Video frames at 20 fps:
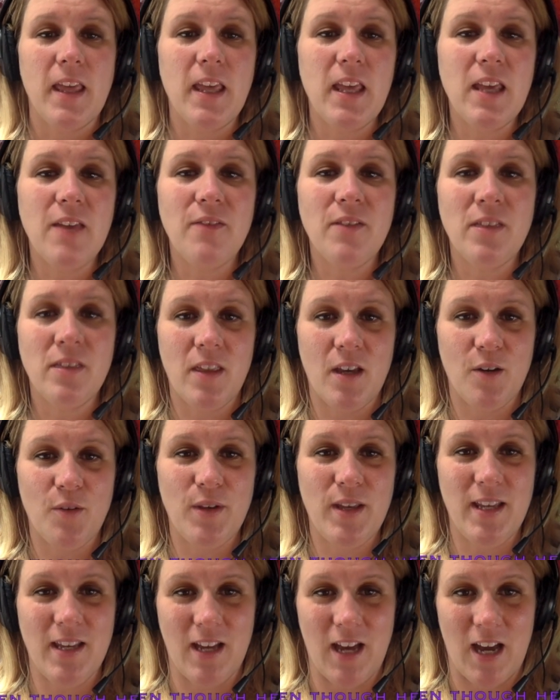Even though
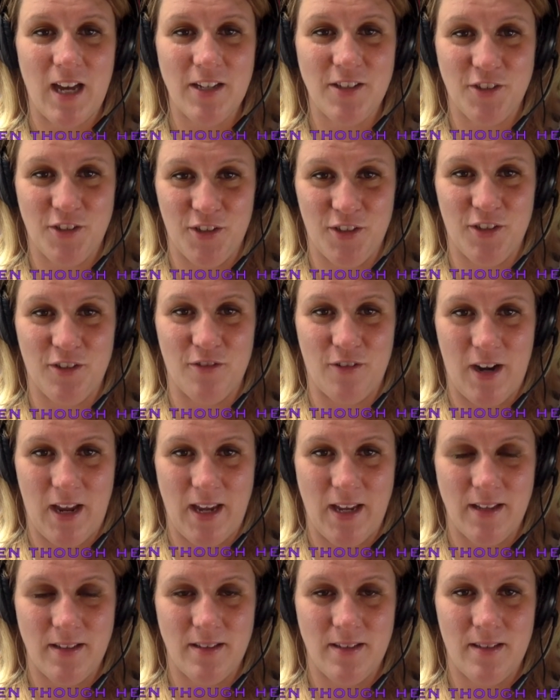he got good
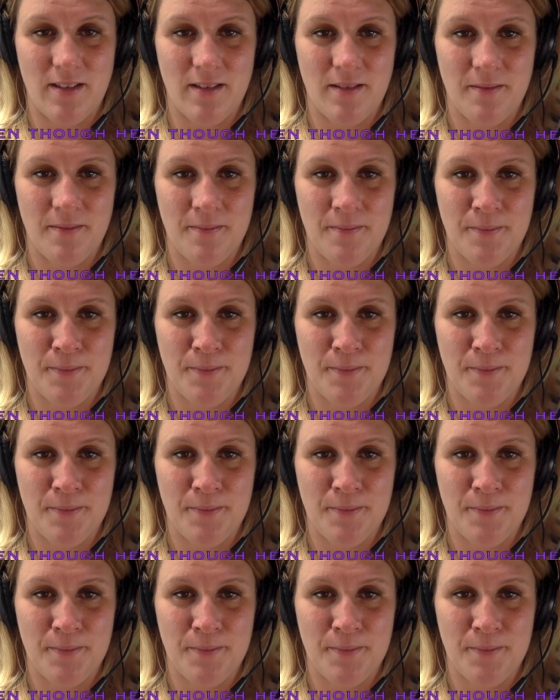grades.